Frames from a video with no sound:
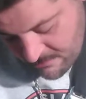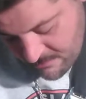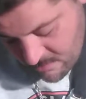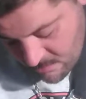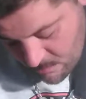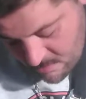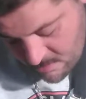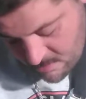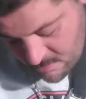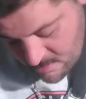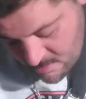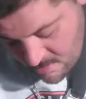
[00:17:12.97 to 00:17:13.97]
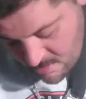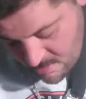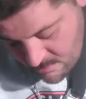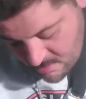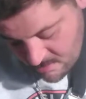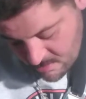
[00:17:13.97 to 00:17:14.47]
for you one
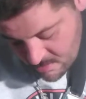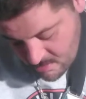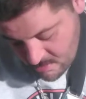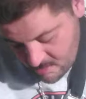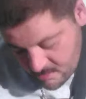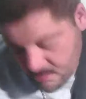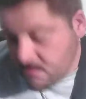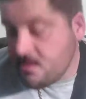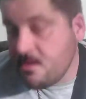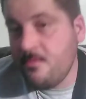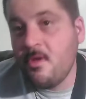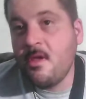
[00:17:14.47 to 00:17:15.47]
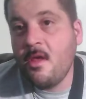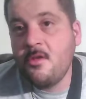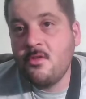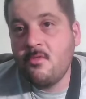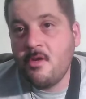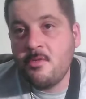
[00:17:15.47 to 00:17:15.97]
time and see if you can
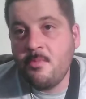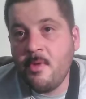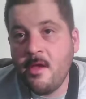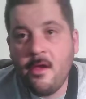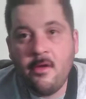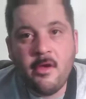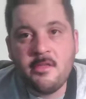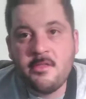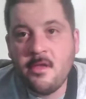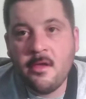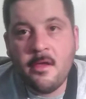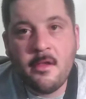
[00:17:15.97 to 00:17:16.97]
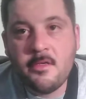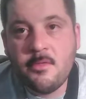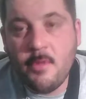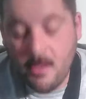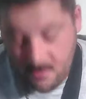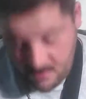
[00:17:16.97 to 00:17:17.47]
catch the rest by ear. I suck at
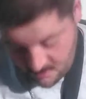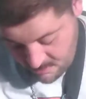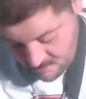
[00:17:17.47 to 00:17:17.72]
explaining.